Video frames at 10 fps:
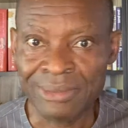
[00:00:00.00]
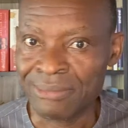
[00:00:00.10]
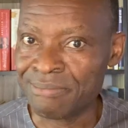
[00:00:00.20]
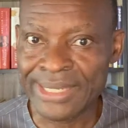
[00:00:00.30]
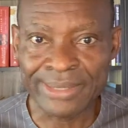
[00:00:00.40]

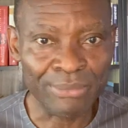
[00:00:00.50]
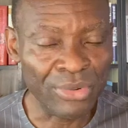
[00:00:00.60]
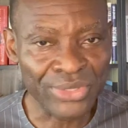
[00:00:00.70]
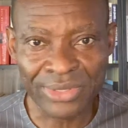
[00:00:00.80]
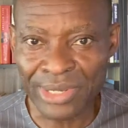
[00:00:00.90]
But in
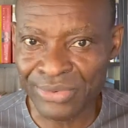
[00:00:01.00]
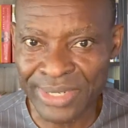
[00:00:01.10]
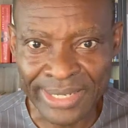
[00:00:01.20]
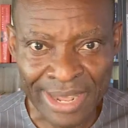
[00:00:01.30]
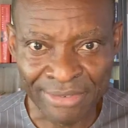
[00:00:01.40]
most
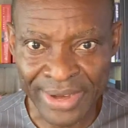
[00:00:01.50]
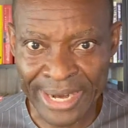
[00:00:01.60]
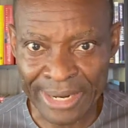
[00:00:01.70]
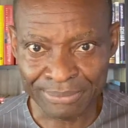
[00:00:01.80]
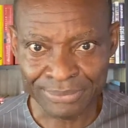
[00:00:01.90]
countries in Africa